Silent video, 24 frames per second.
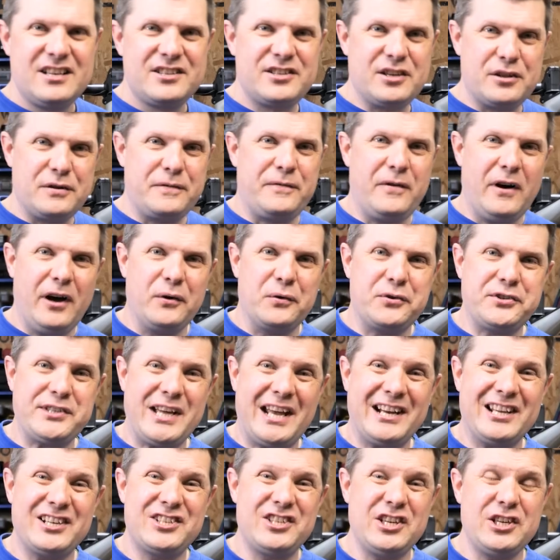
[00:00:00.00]
So the final
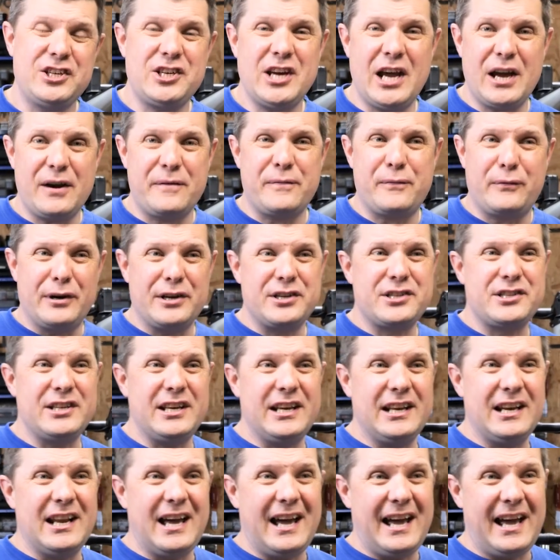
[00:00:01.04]
sanity check for us
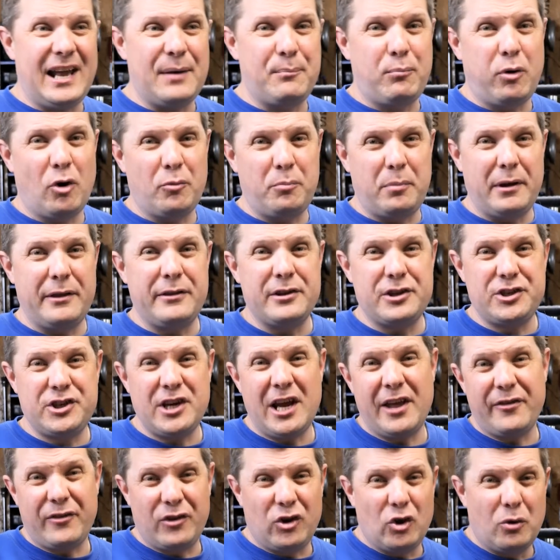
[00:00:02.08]
then, and probably the
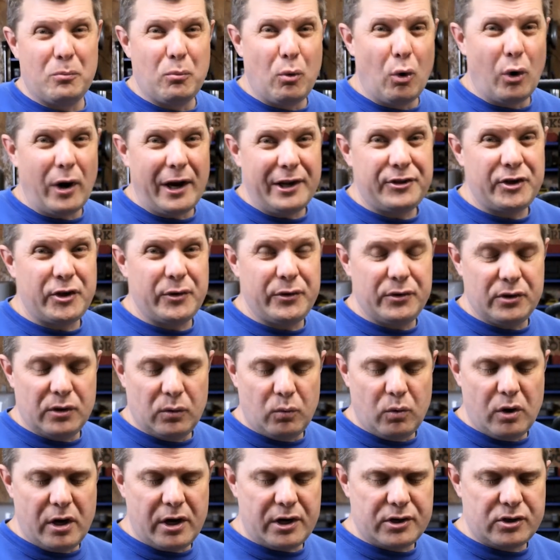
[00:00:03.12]
check that you're more likely to do in your
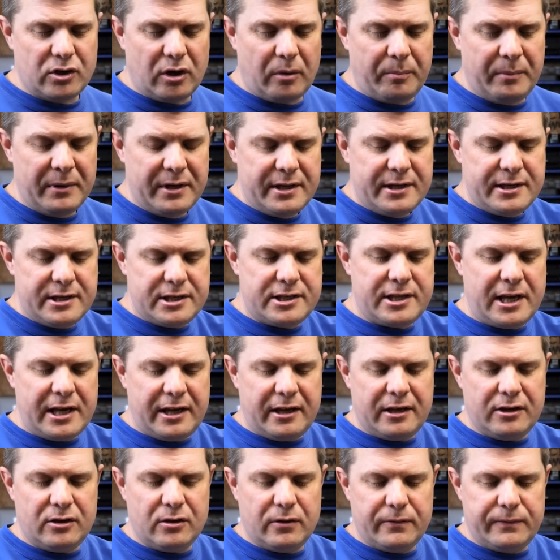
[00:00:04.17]
workshop, is
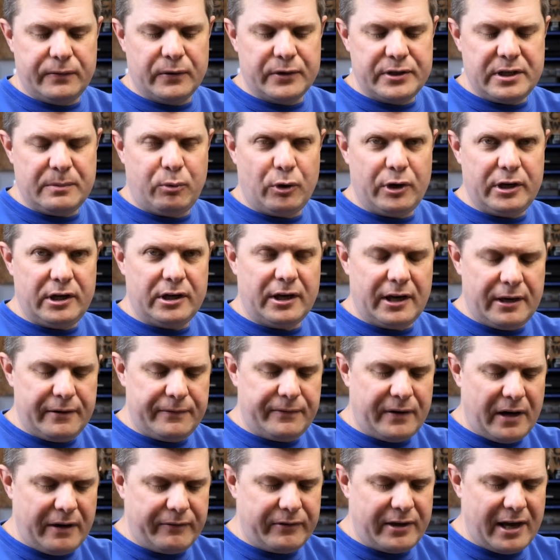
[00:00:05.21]
taking your
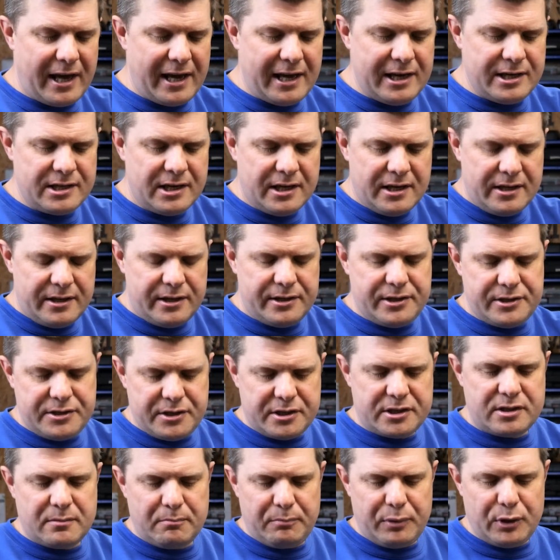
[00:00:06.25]
40.95 gauge. This is
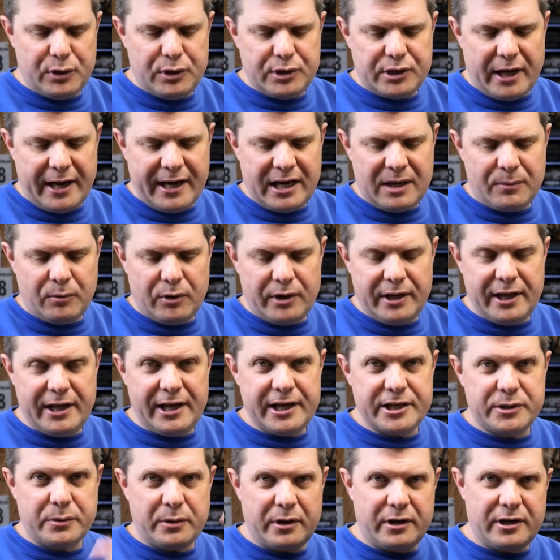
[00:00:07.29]
just some blue dyke on
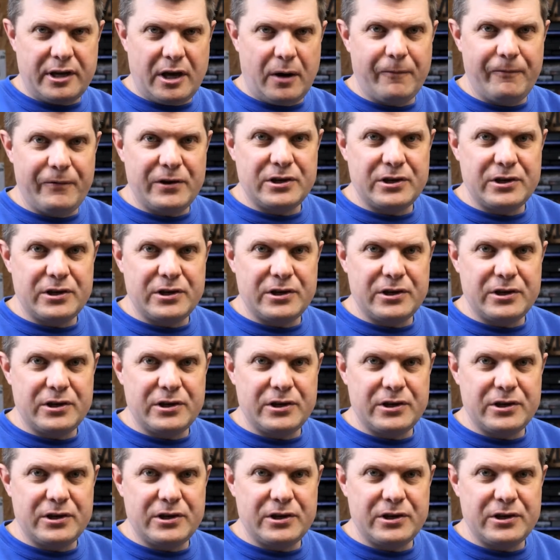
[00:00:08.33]
here so I can help